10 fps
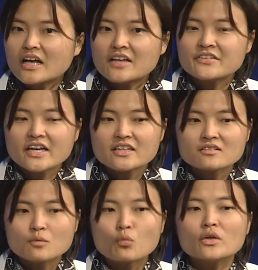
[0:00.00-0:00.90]
And that
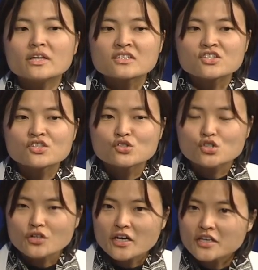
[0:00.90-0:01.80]
willingness to
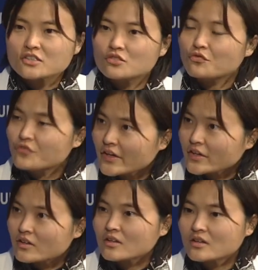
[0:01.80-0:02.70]
try, to
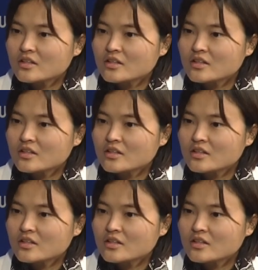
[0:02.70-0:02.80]
fail,